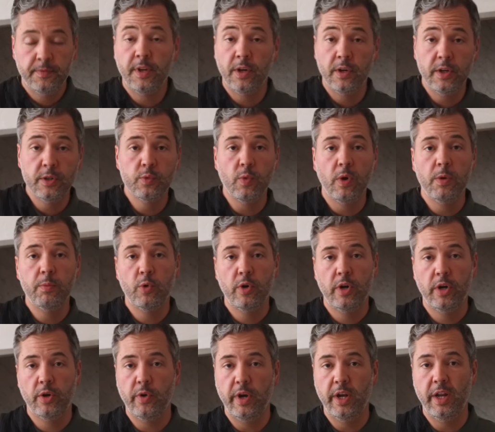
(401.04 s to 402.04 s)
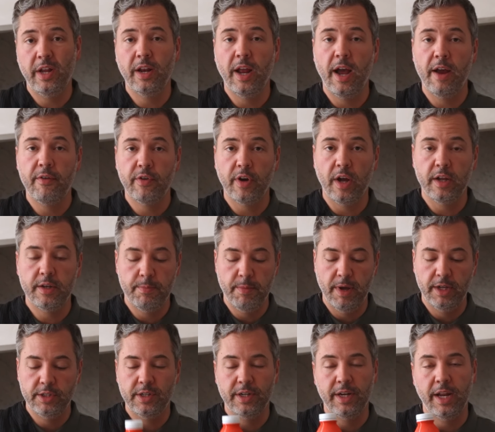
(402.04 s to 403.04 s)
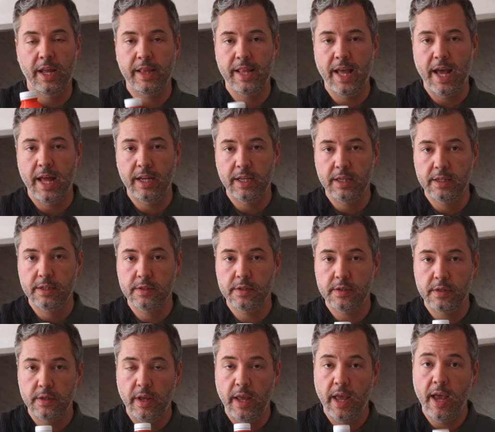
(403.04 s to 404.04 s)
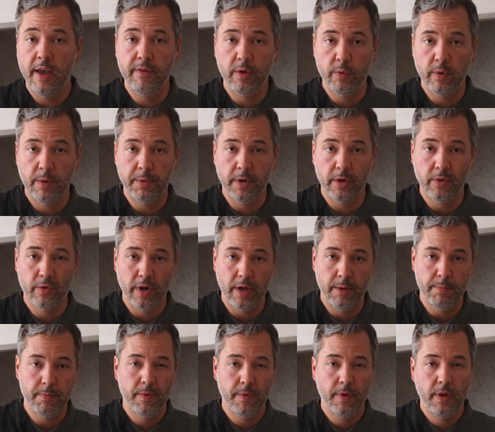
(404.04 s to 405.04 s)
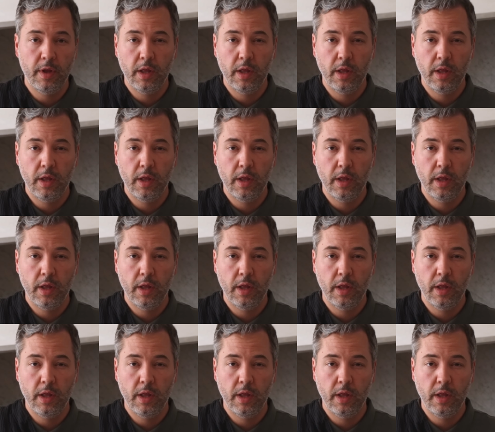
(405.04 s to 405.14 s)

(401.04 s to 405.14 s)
There is one more ingredient I forgot to mention, and that is heavy whipping cream.